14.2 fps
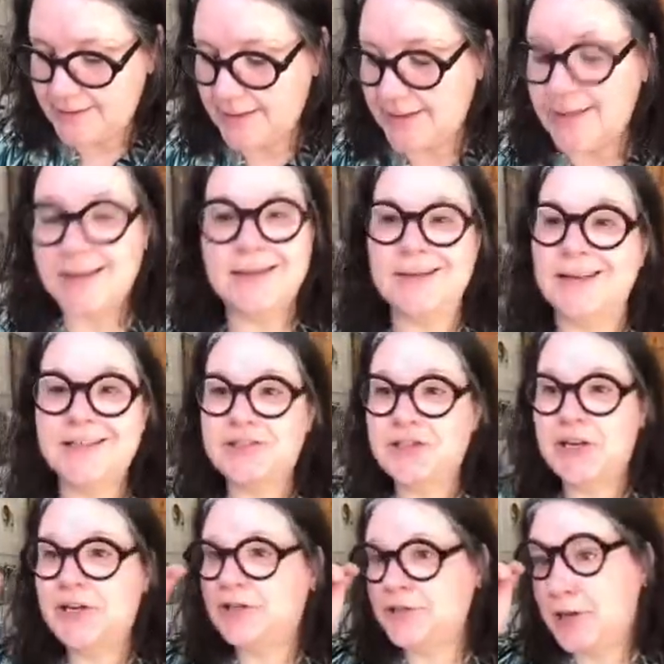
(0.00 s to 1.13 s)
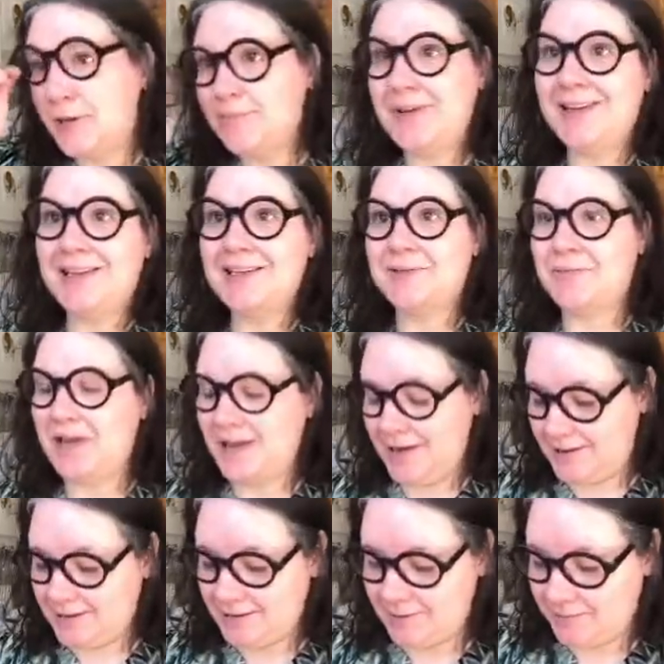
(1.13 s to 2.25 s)
and then let's change it up and let's make
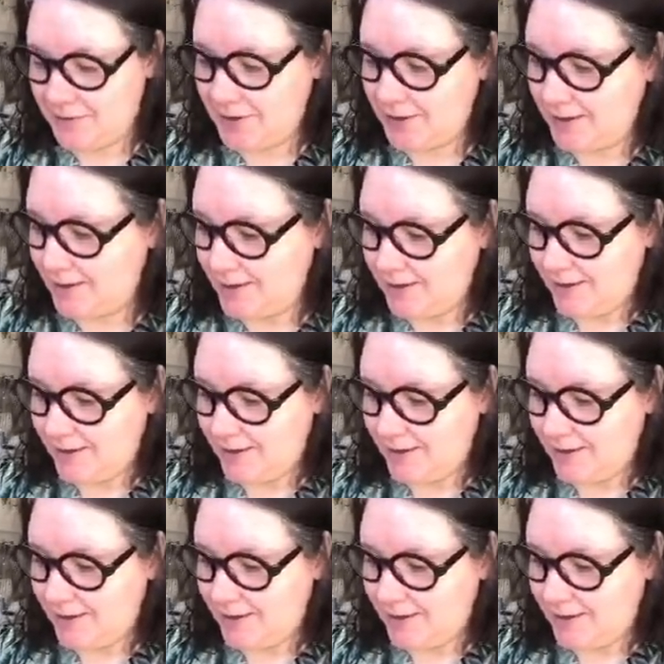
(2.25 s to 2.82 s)
it something